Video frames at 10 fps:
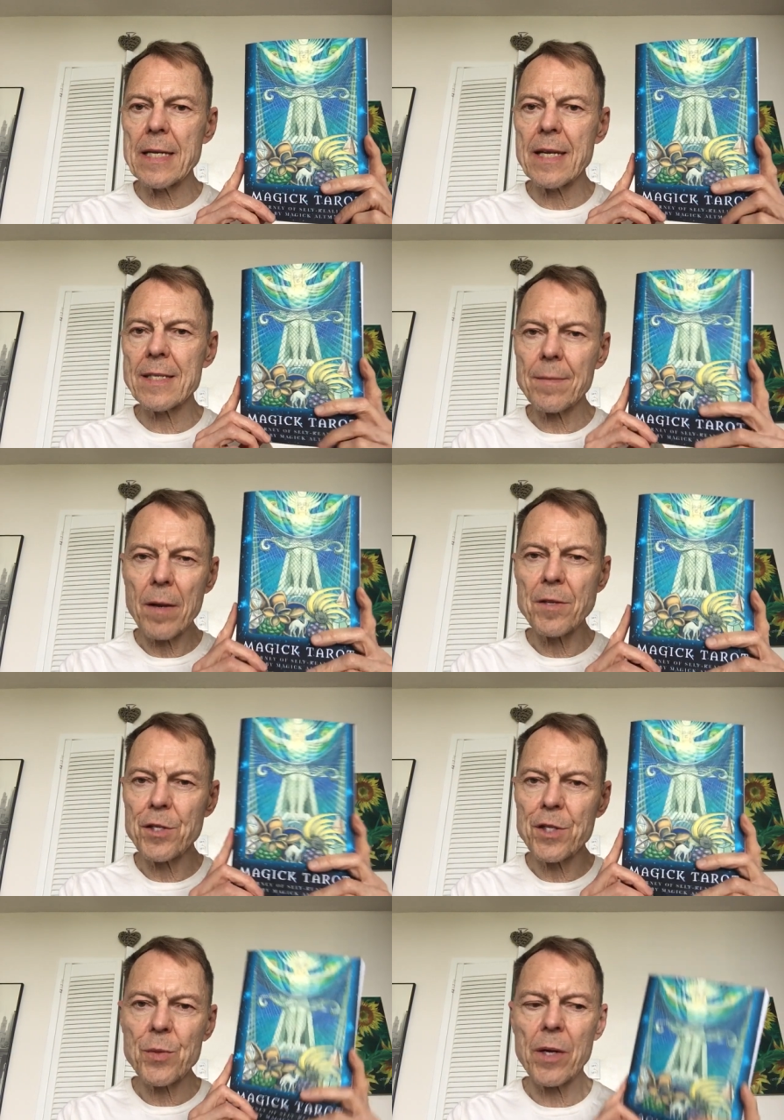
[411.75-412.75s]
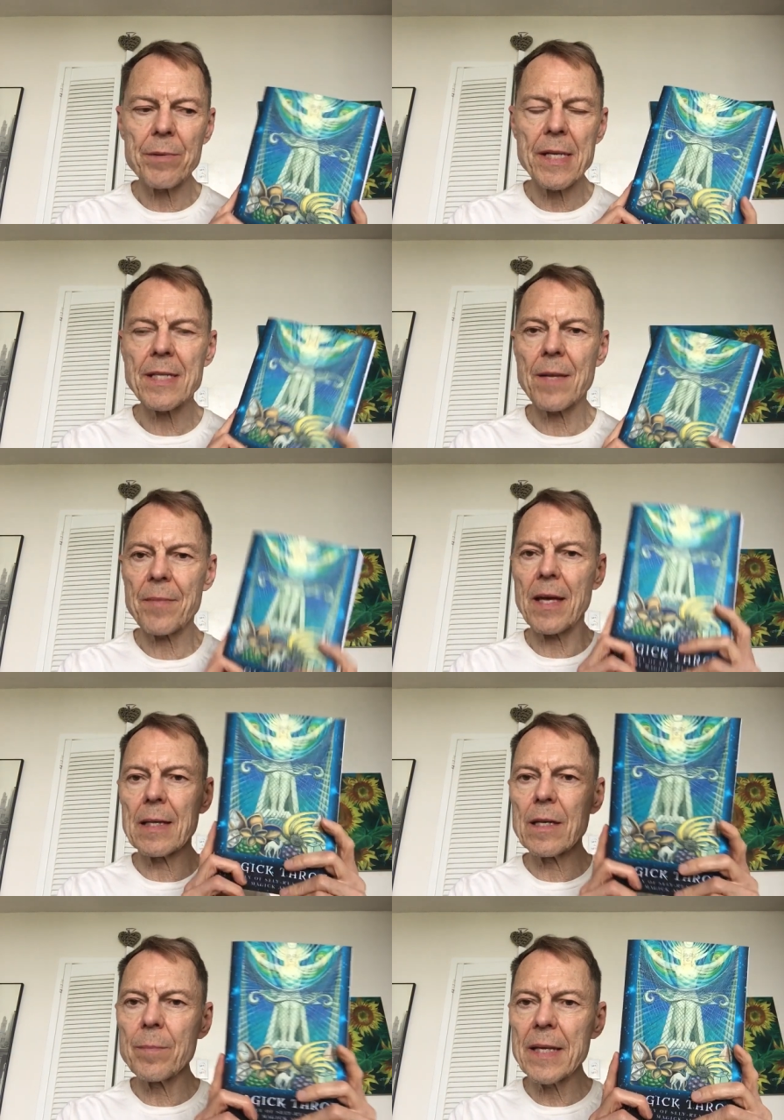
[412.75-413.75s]
and sometimes you just want to read something a
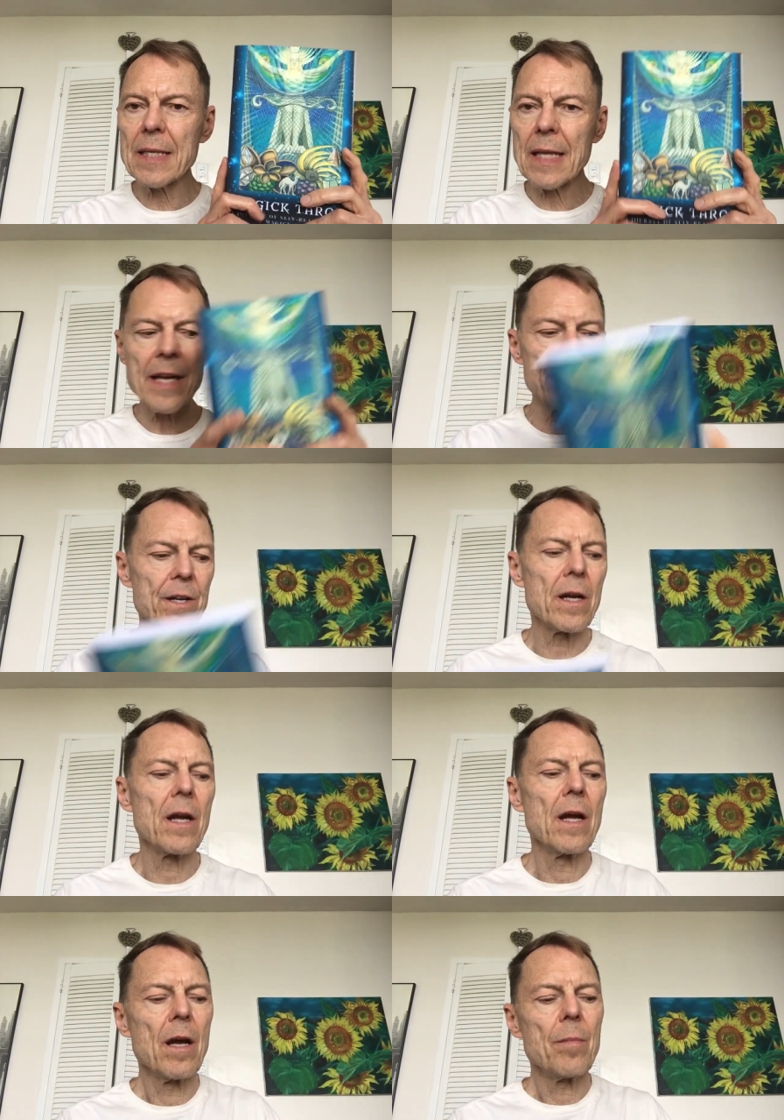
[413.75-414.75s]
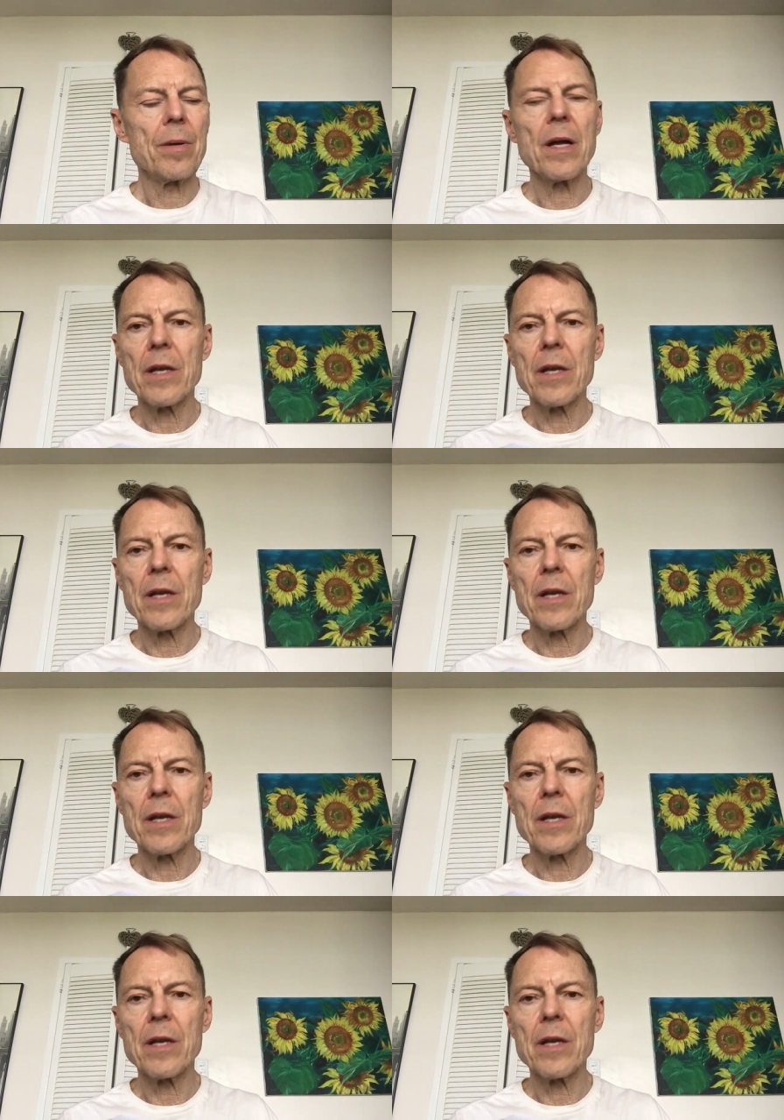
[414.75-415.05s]
little bit lighter, but